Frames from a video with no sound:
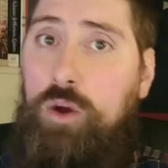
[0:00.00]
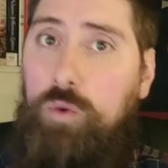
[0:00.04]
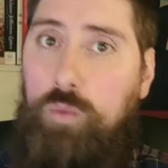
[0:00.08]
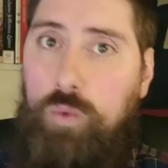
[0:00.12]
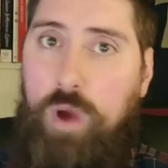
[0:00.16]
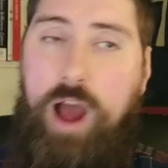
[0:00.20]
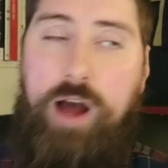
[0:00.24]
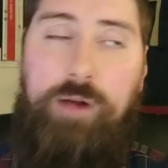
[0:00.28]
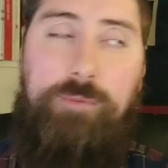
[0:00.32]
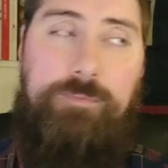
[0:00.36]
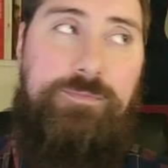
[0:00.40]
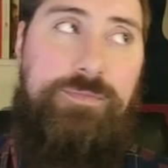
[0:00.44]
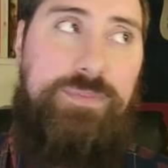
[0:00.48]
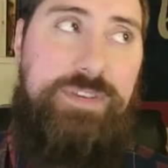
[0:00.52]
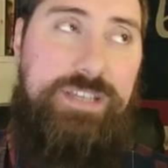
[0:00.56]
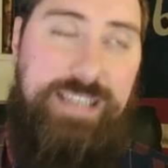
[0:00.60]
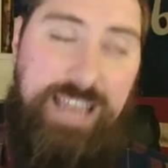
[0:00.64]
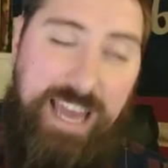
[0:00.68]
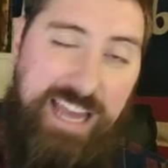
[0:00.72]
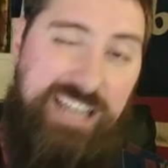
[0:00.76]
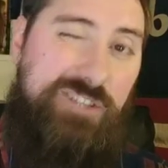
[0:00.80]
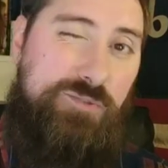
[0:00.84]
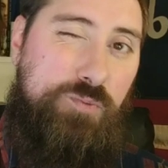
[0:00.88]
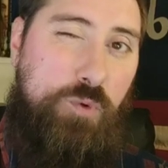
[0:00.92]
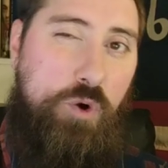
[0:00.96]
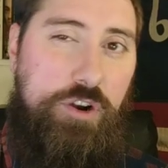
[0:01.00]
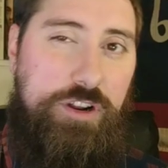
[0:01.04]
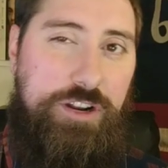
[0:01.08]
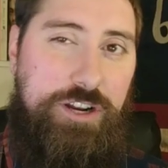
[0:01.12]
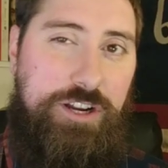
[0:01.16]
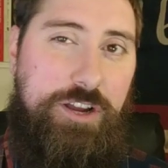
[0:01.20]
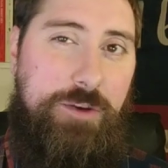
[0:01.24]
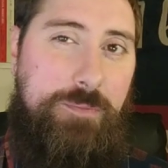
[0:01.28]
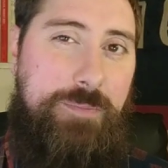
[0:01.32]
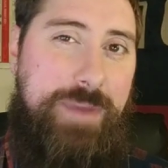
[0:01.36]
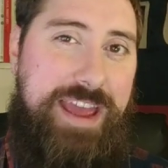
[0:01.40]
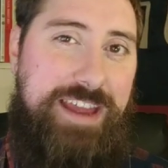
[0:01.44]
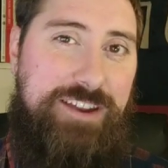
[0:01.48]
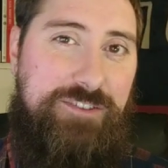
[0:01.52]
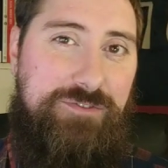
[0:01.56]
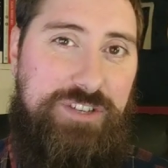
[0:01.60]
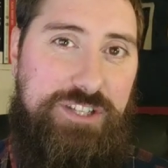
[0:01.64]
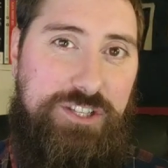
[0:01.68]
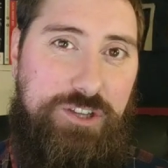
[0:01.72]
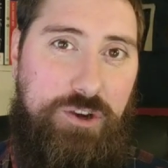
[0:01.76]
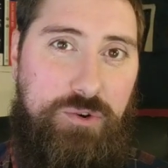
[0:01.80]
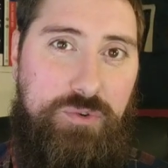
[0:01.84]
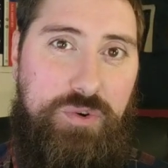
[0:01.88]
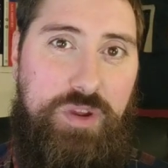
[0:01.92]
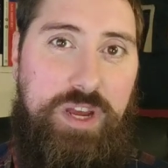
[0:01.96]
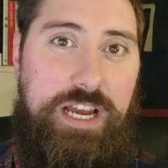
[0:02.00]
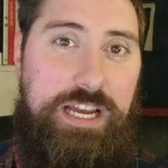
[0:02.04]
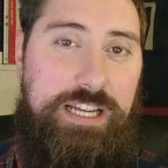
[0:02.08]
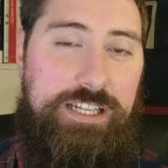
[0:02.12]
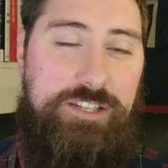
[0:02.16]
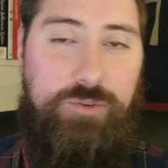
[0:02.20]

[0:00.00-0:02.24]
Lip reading: well, Gates wanted a command of his own,